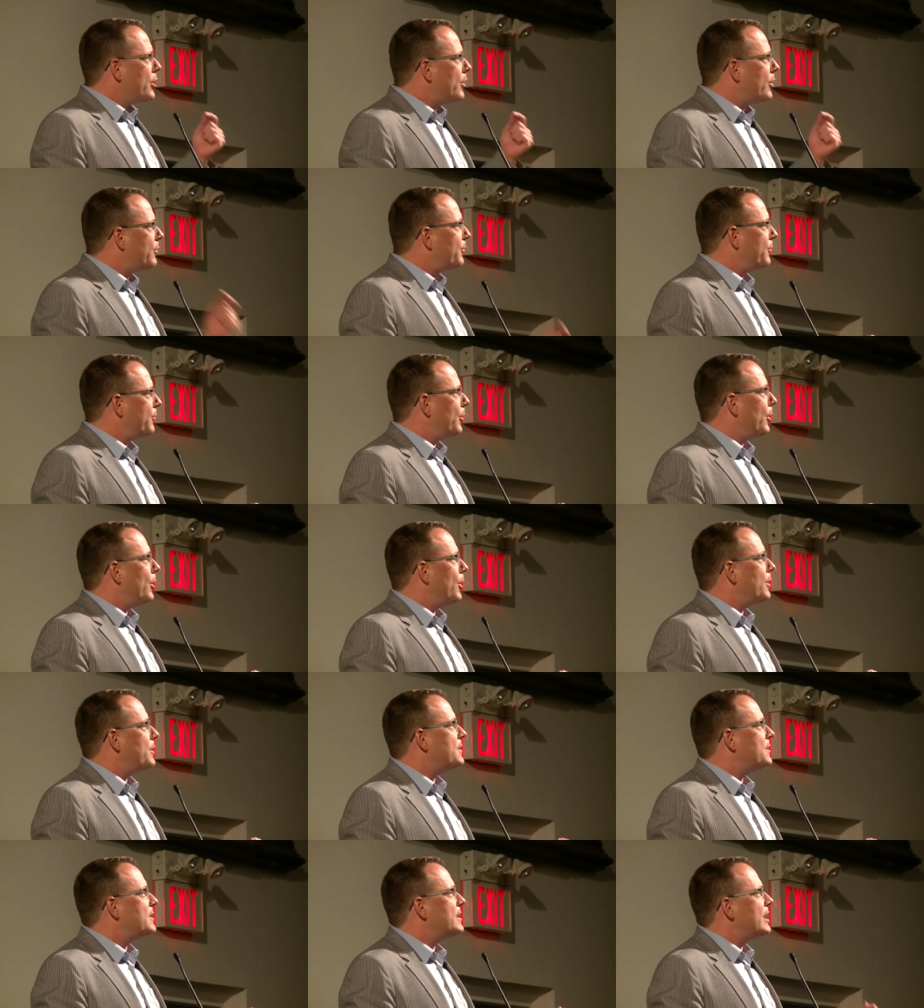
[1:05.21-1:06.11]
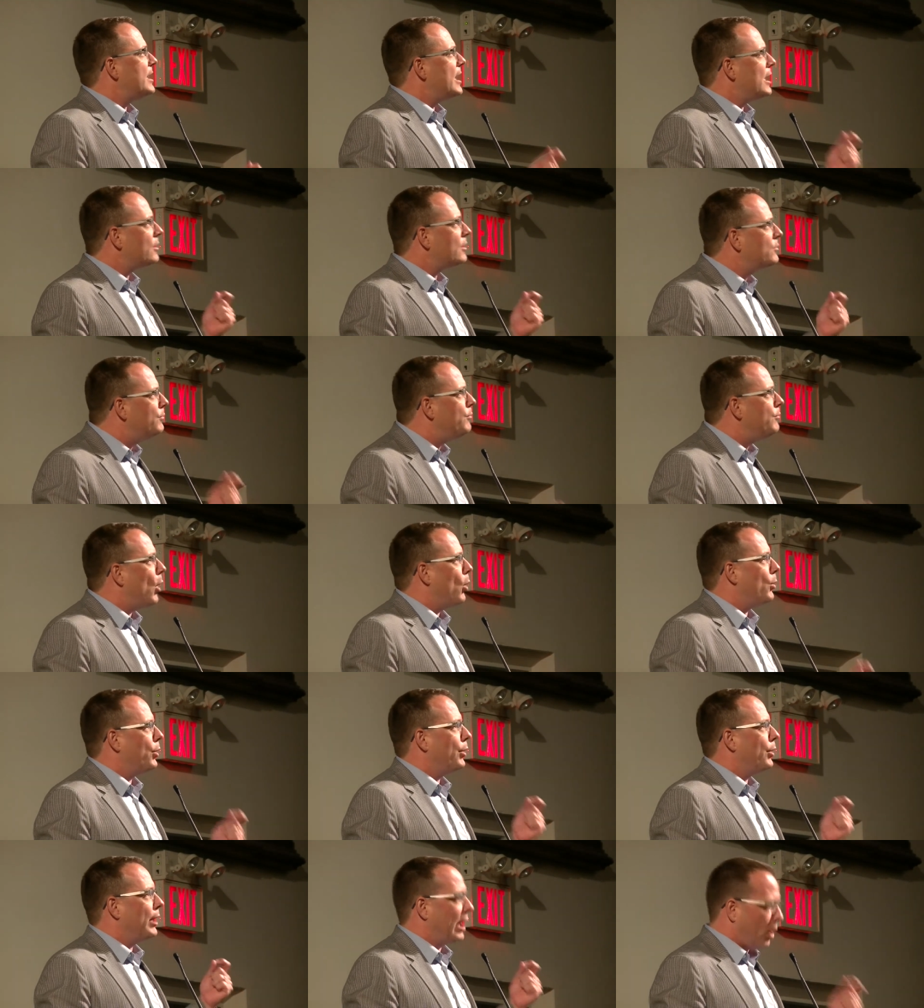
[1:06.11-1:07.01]
The first is
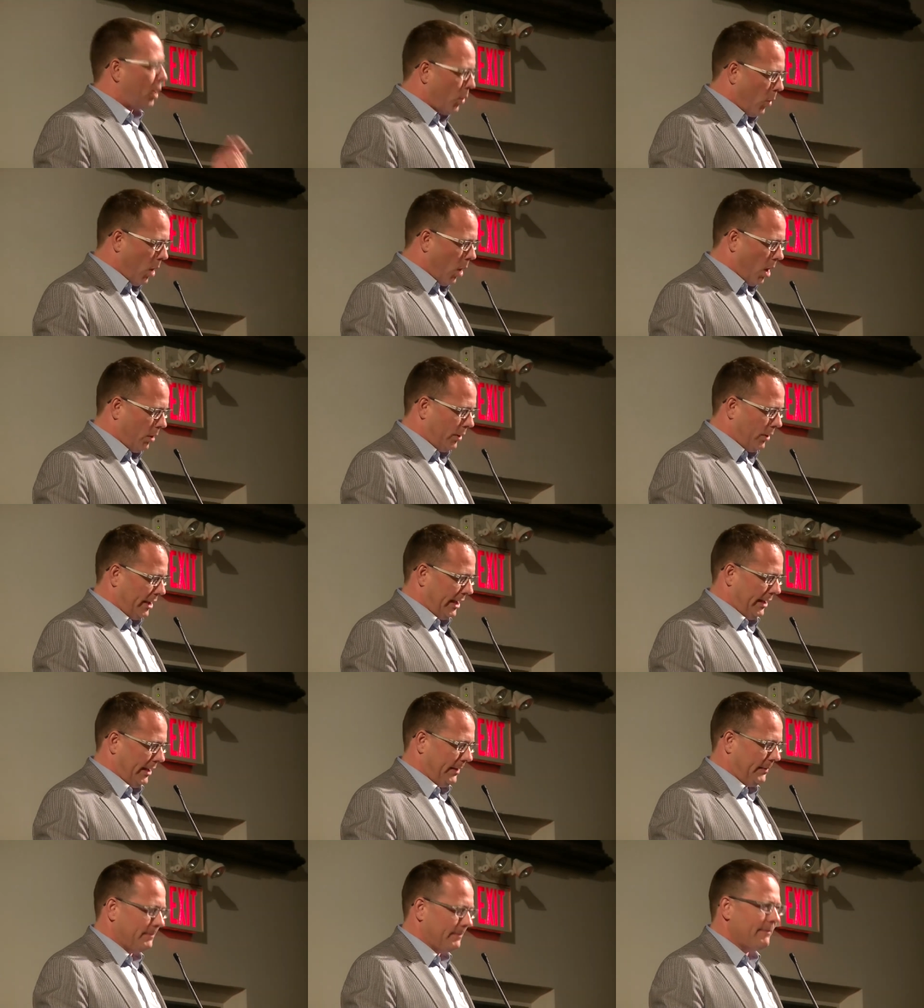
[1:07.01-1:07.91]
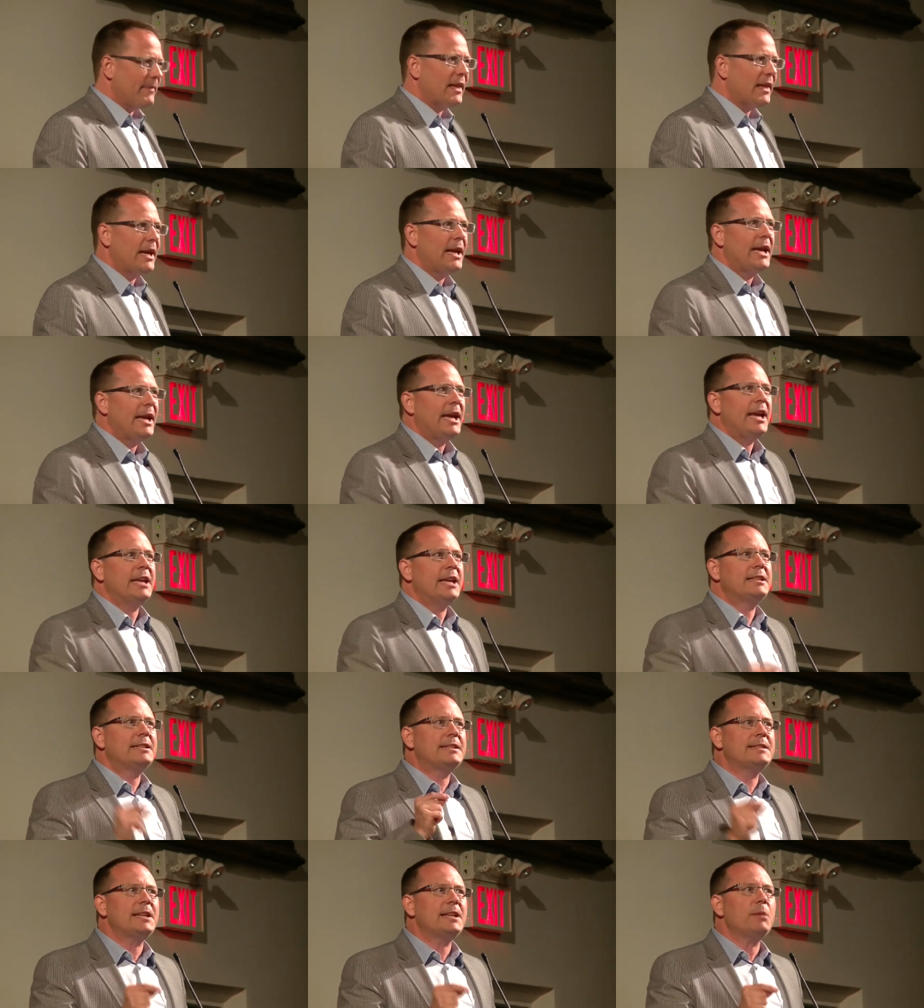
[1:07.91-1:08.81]
voter equality.
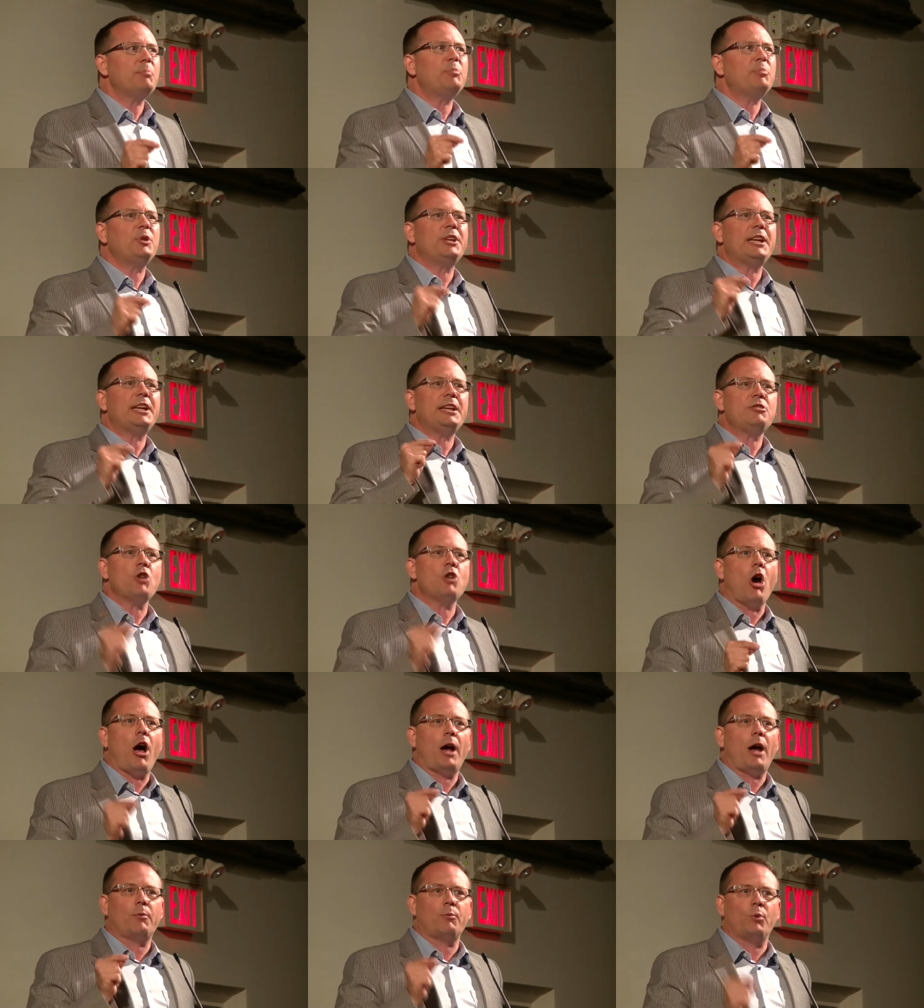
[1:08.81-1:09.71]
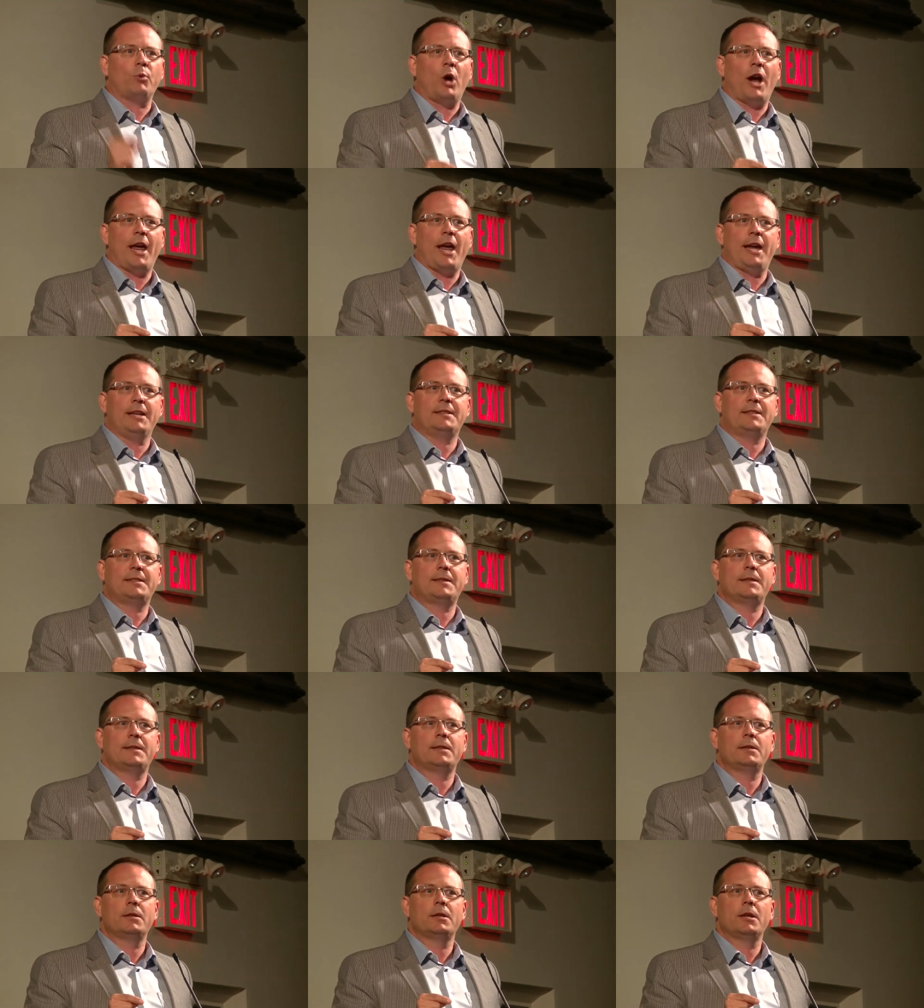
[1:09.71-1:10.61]
It's simply not right
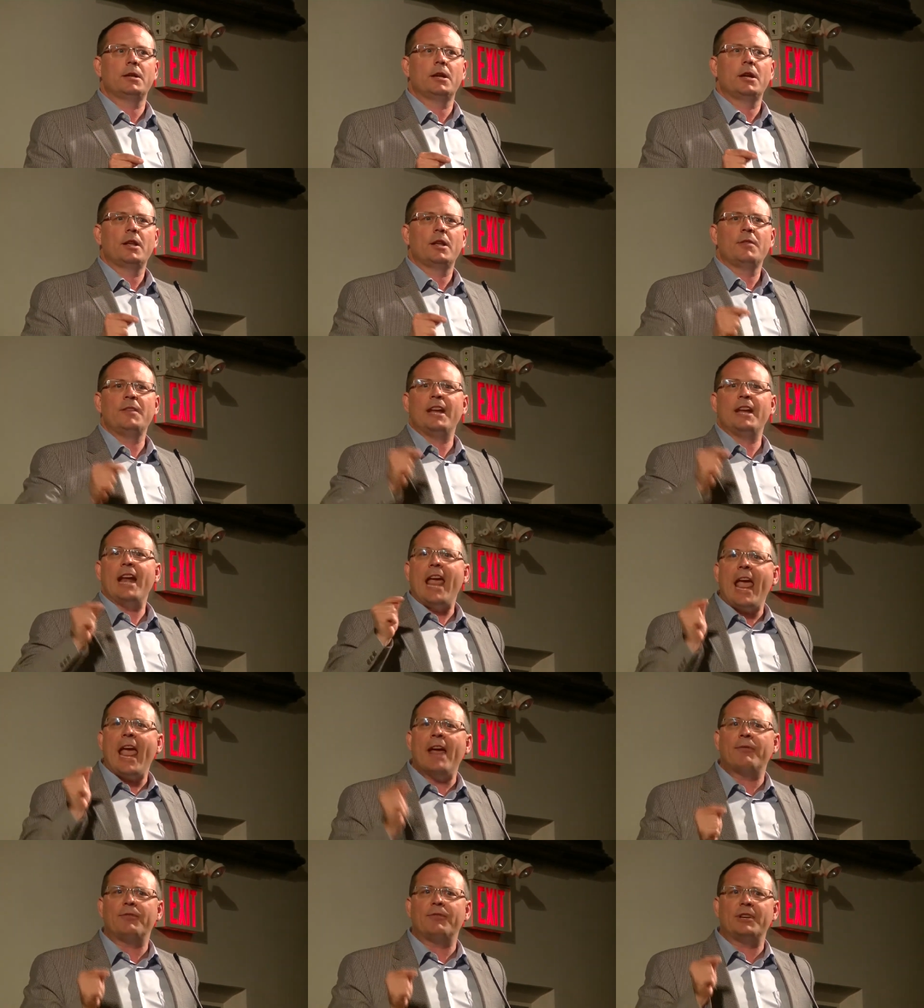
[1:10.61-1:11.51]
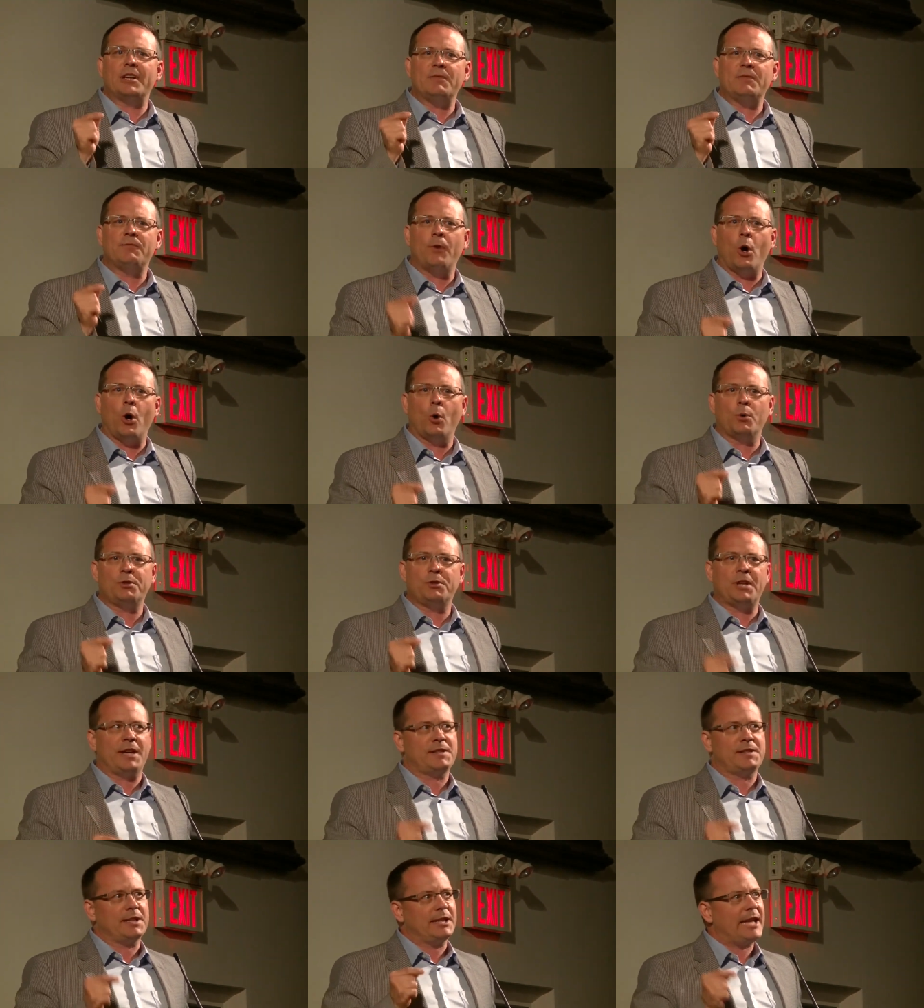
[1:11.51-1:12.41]
that every vote
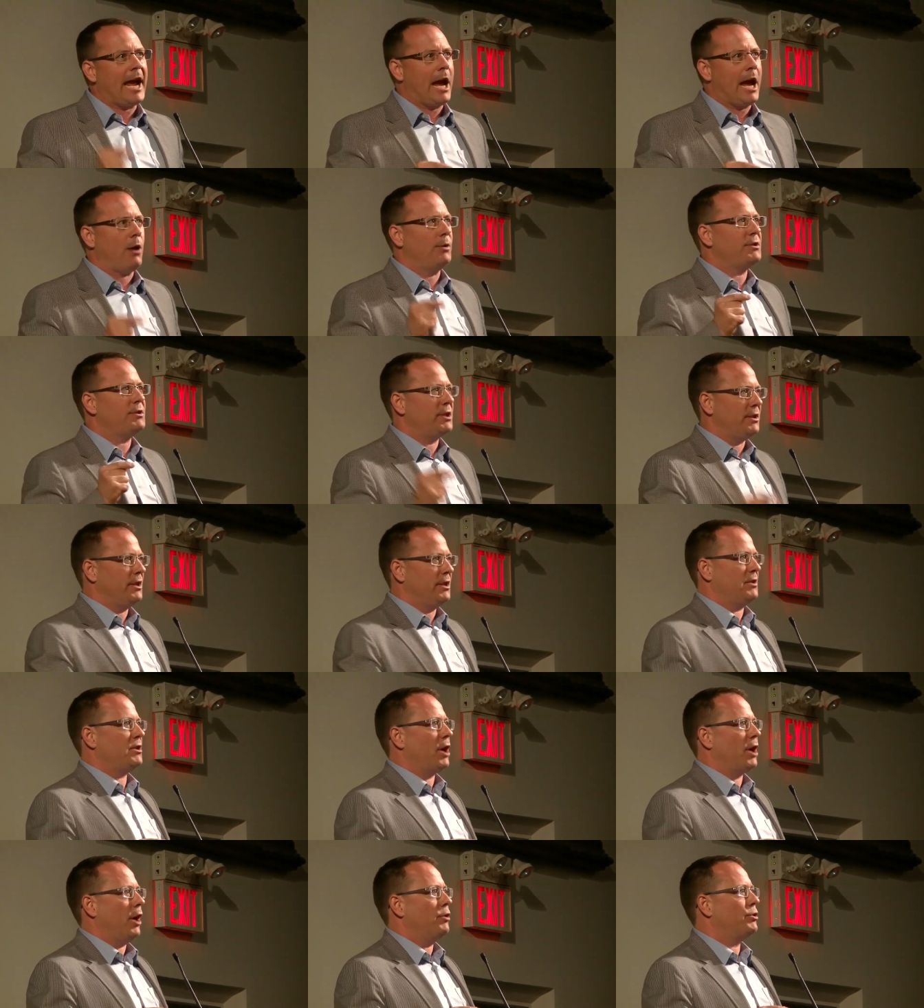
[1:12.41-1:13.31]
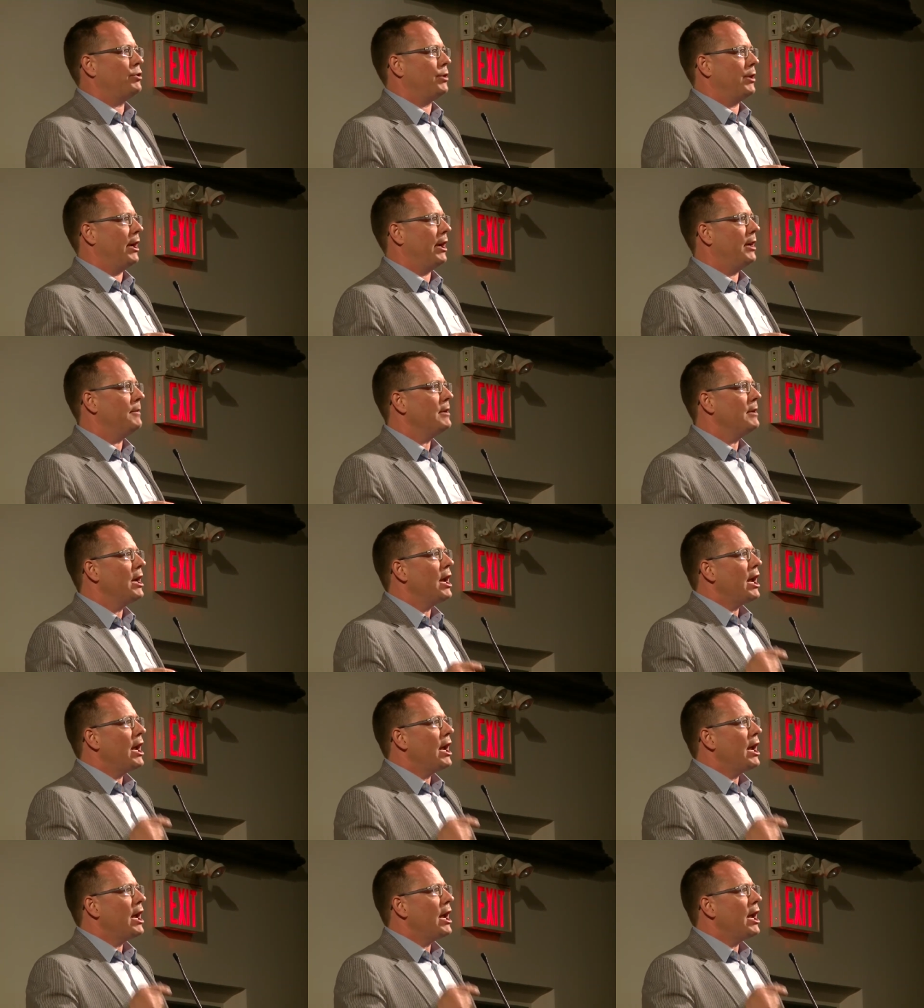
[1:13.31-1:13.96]
doesn't count in this country.